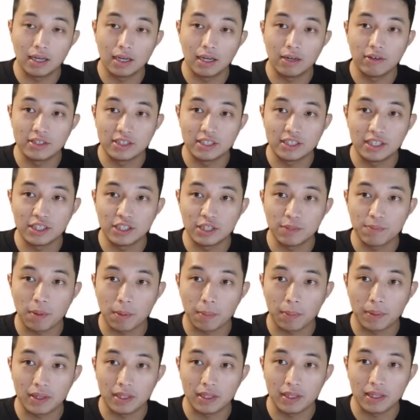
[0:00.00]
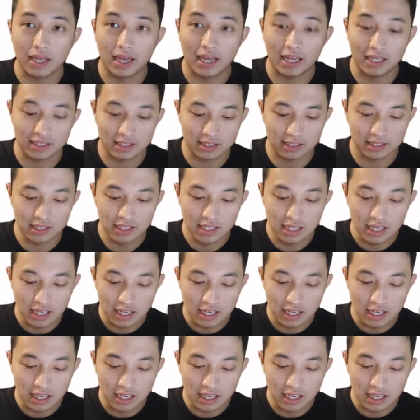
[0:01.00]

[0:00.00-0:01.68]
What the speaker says: residential property tax,